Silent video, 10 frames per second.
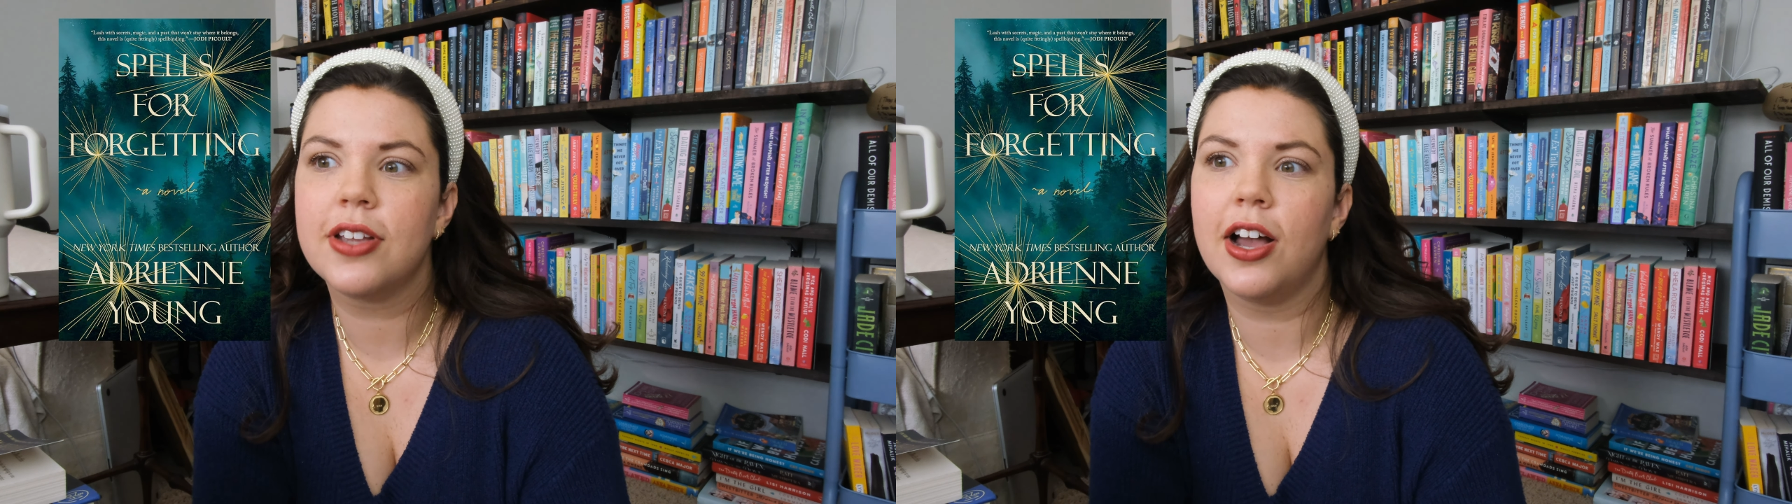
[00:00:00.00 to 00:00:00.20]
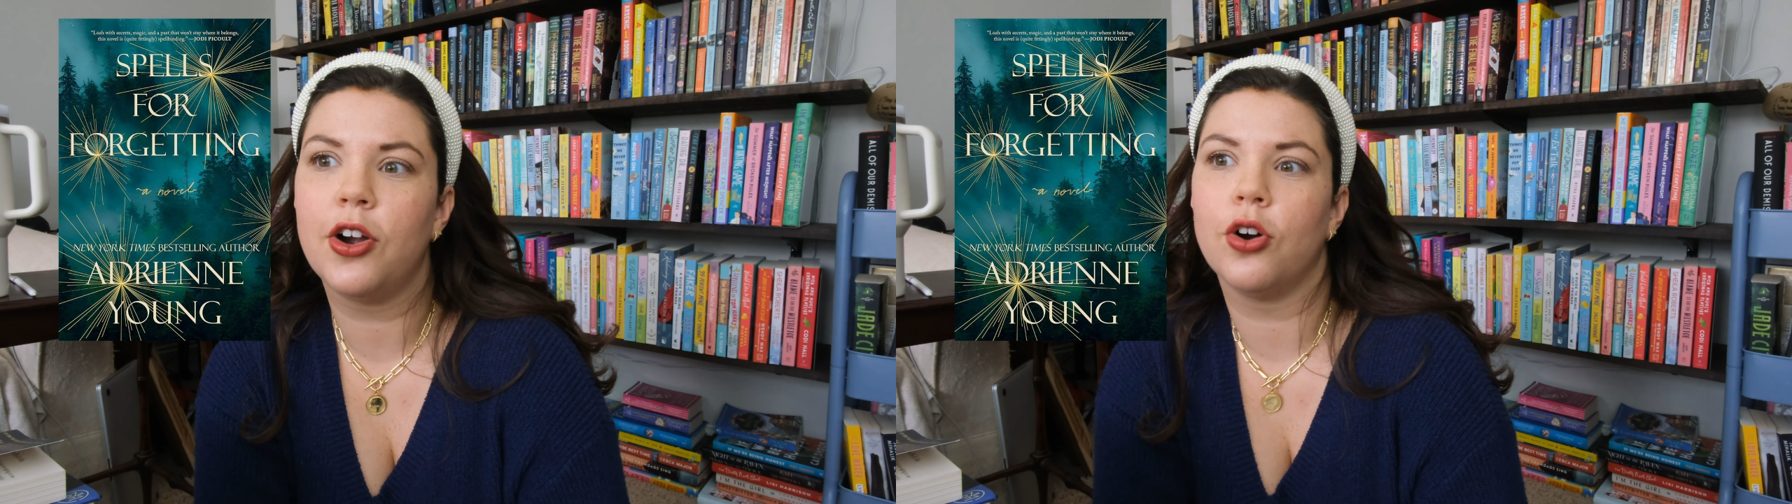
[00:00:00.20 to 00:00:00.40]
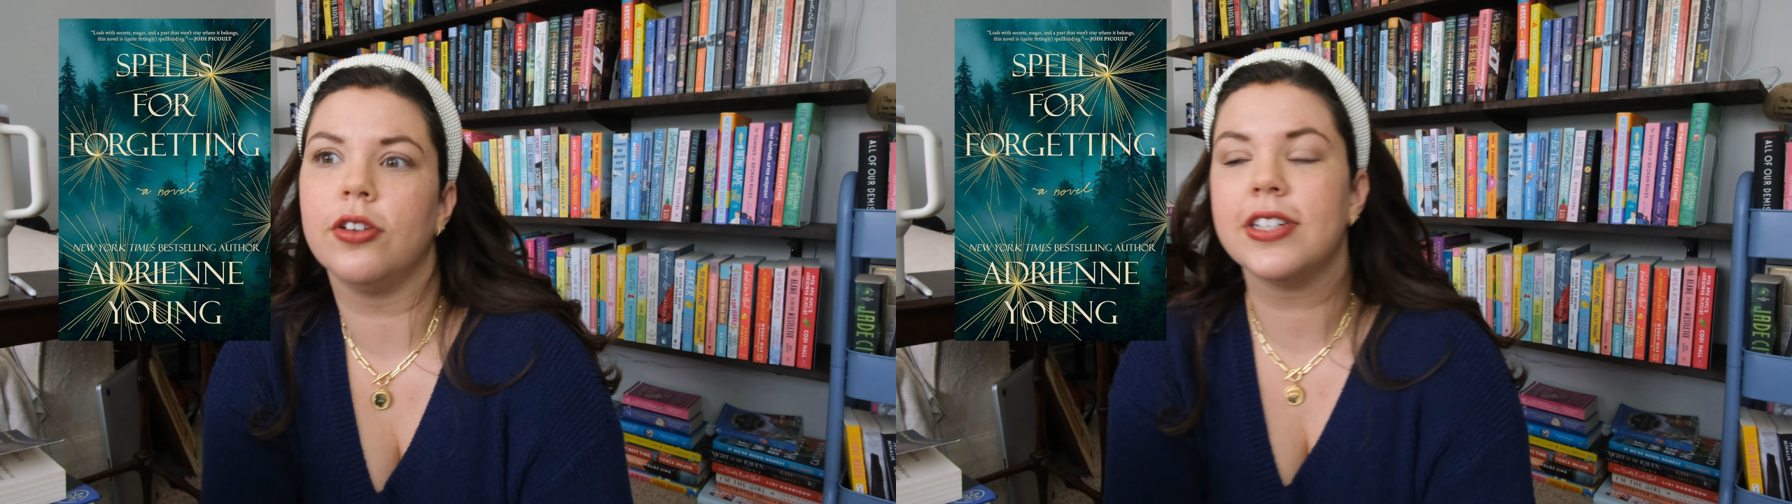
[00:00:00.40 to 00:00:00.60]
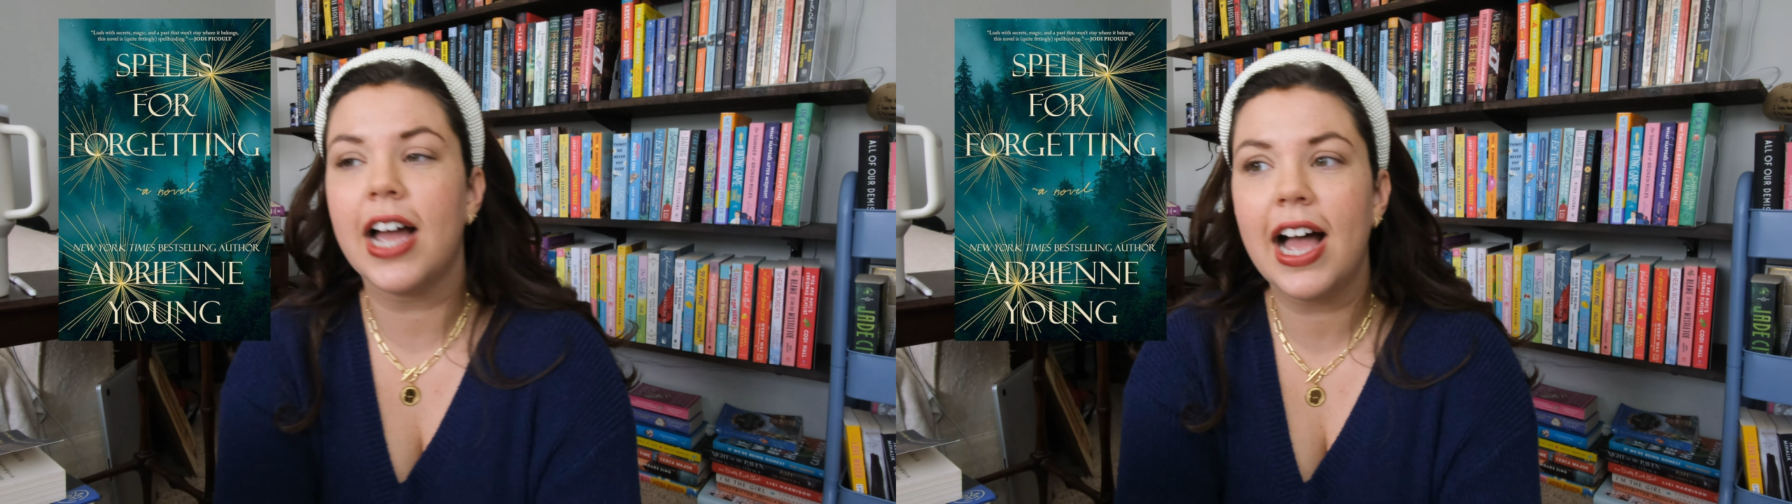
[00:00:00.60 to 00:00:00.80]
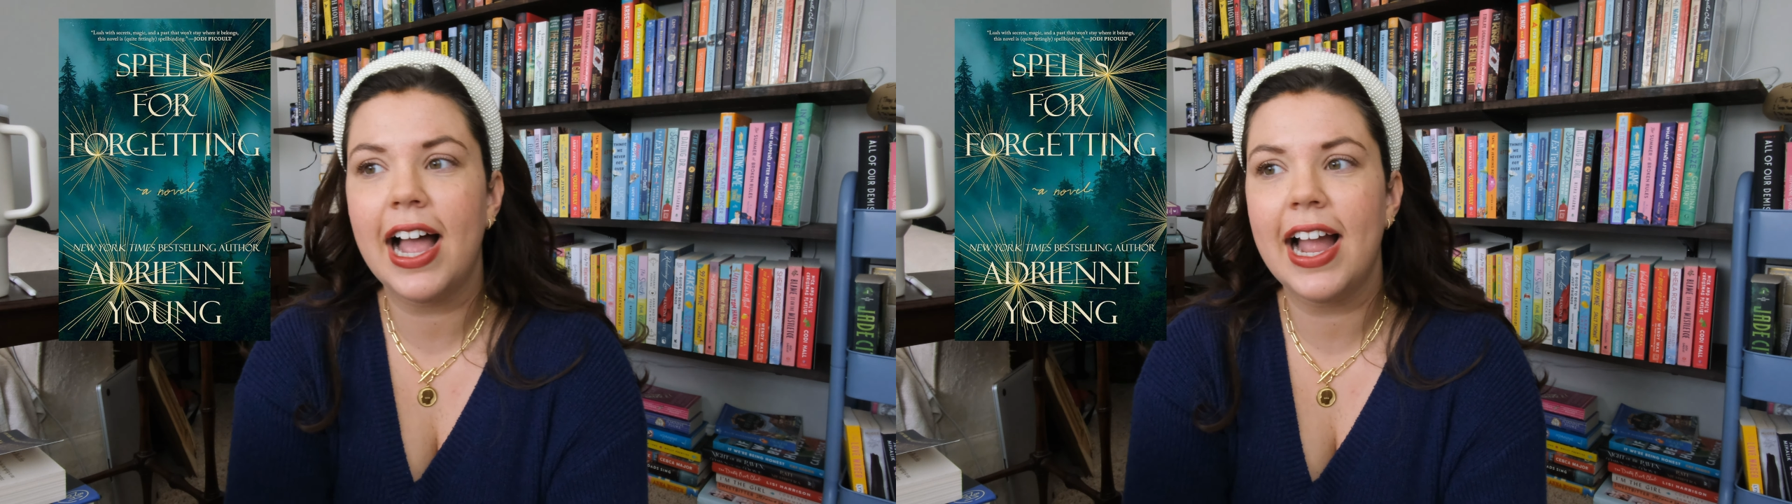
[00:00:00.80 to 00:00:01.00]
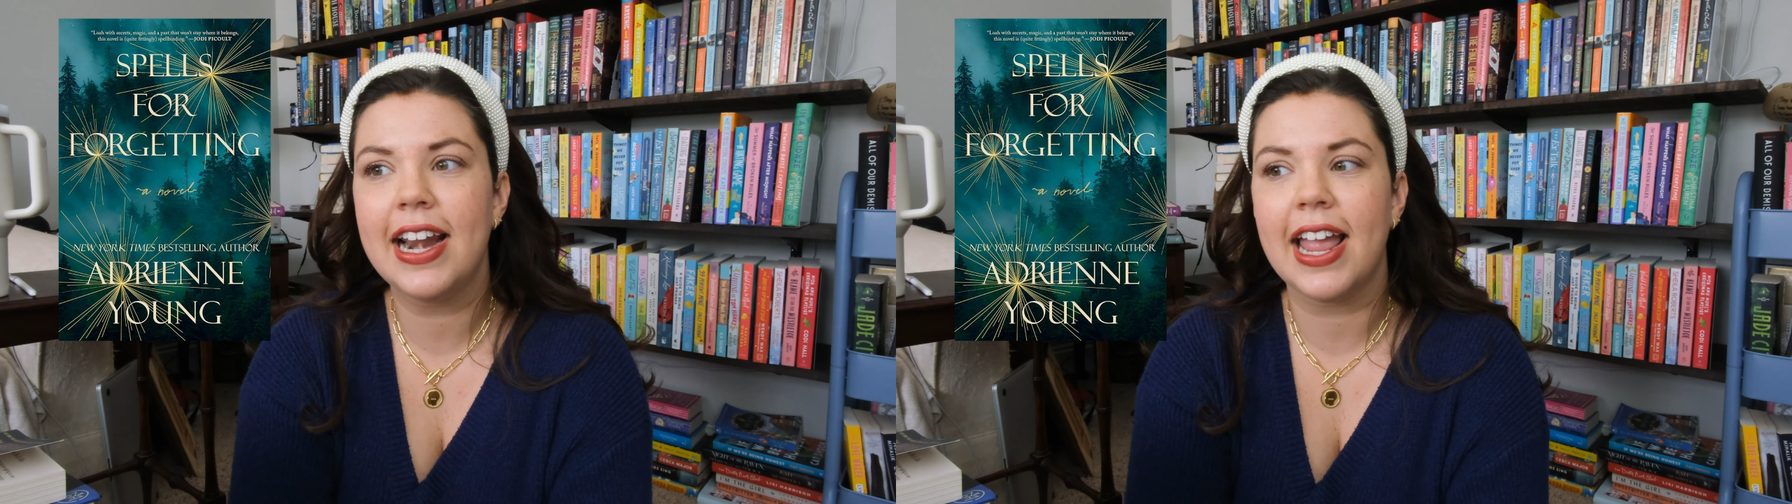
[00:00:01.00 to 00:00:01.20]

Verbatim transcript: a girl died